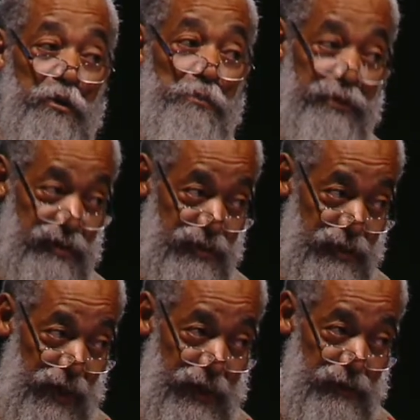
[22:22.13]
to put
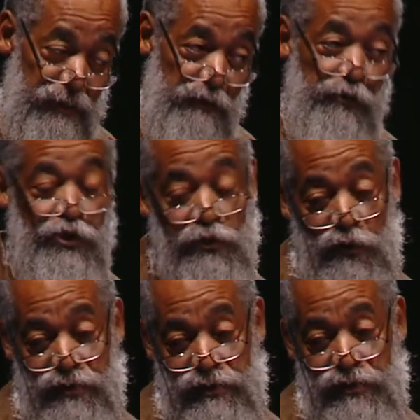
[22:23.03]
aside
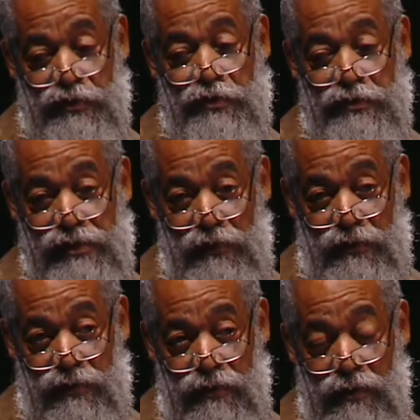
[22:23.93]
resources to deal
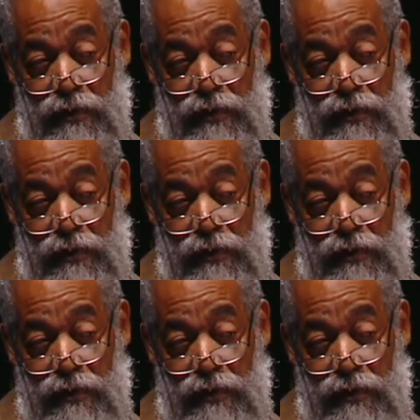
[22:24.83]
with it.